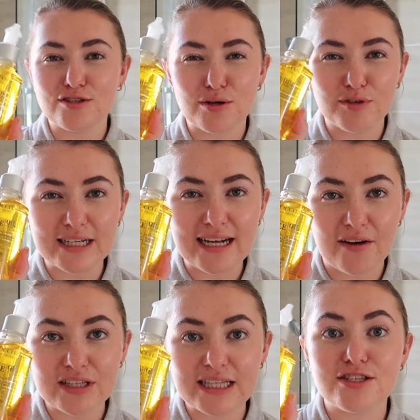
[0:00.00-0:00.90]
So I'm really
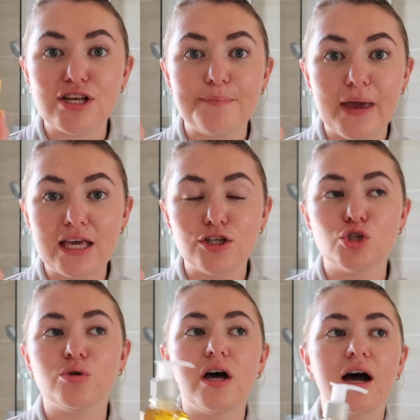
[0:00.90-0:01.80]
loving this at making
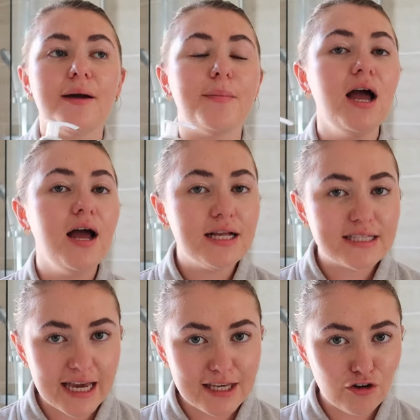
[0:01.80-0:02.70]
sure that I am
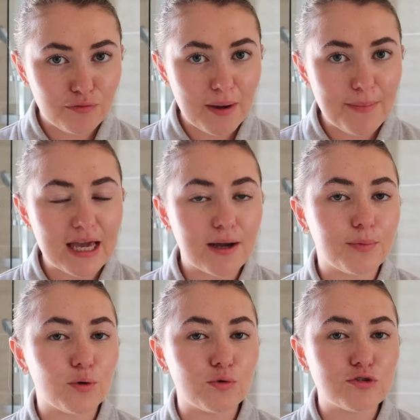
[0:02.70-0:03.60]
taking off my makeup,
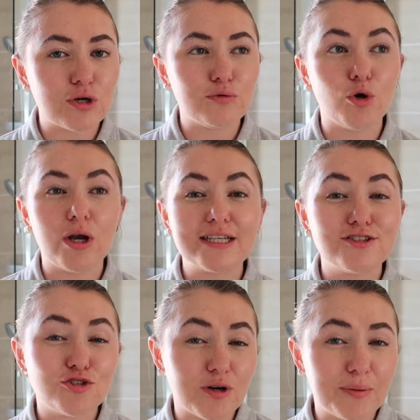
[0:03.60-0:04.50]
but also not like
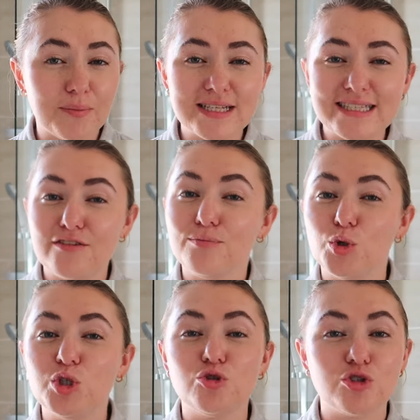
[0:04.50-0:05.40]
stripping my skin of
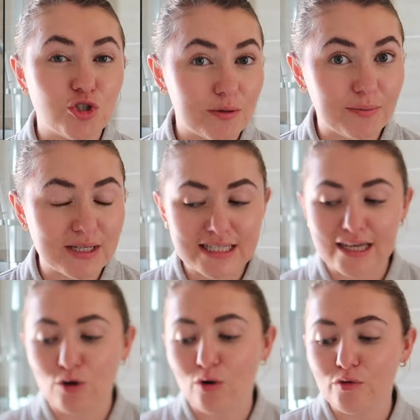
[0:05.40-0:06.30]
moisture or stripping my
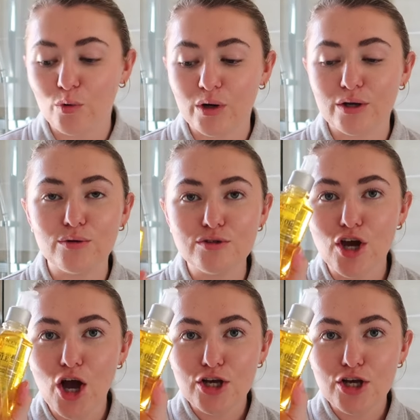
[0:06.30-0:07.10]
skin of oils.